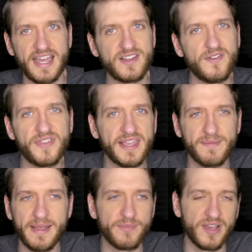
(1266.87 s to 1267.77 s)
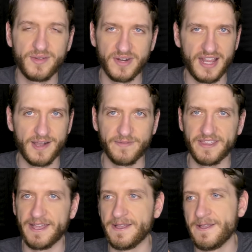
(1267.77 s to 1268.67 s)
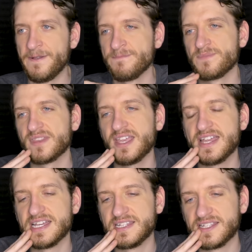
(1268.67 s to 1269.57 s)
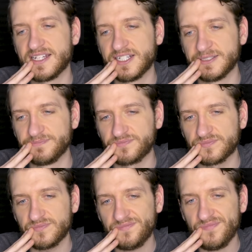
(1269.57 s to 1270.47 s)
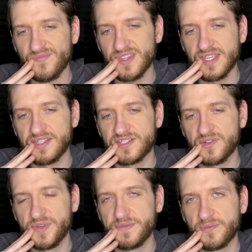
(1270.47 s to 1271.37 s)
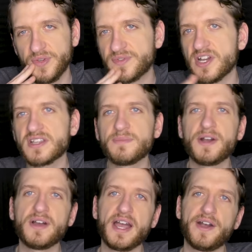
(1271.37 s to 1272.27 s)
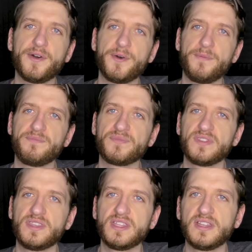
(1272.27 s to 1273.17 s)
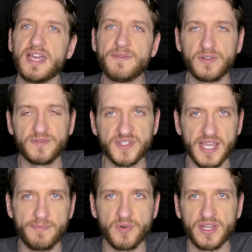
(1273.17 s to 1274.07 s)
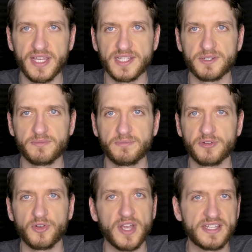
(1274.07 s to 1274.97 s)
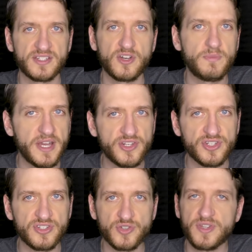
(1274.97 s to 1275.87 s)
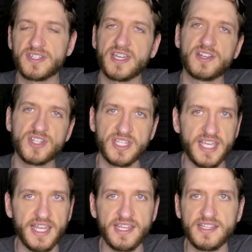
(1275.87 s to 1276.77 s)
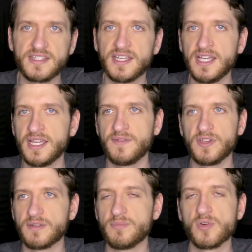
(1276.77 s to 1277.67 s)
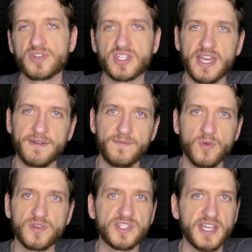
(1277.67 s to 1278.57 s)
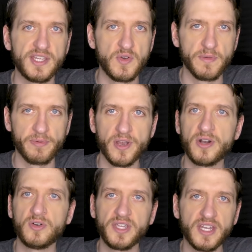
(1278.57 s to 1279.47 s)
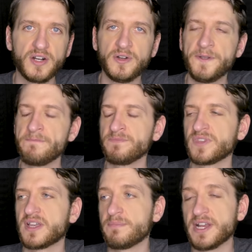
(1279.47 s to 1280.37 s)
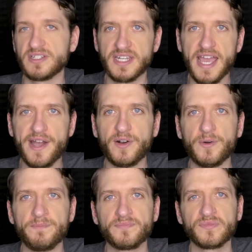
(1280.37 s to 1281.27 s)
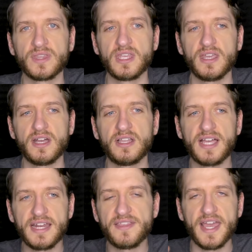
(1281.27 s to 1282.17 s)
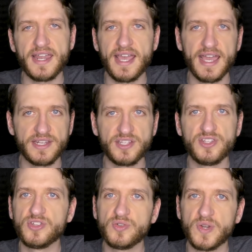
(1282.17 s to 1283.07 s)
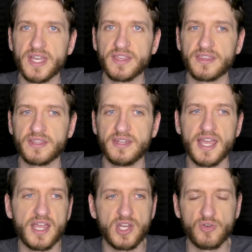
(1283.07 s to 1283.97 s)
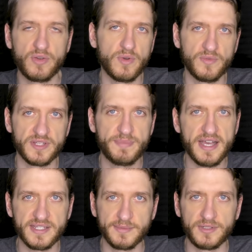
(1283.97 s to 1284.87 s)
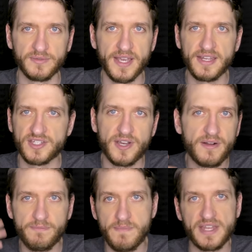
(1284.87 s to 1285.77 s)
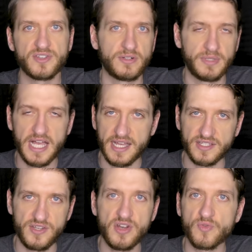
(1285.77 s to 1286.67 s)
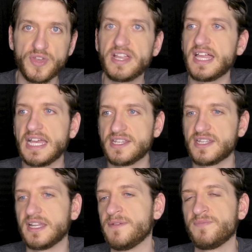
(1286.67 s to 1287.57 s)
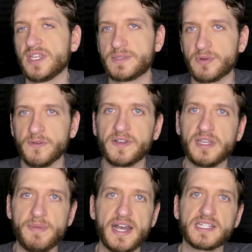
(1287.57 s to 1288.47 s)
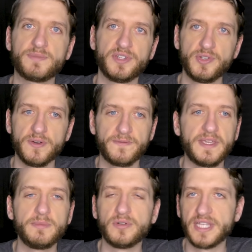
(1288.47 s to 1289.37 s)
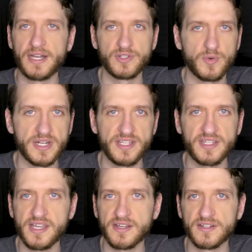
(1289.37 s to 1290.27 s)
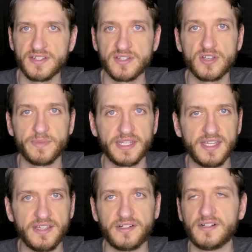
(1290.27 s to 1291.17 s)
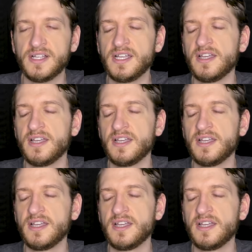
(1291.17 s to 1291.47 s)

I don't think my brain would allow for that. And um, so we've we've talked about how the level of skateboarding has progressed so much. Street skaters in the 80s, if you could board slide a four set, you were pro, you know, compared to now a lot of that had to do with not knowing what was possible, right? It's all mental blocks. You don't realize that it's perfectly possible to do a feeble down 20 stairs and it's no big deal.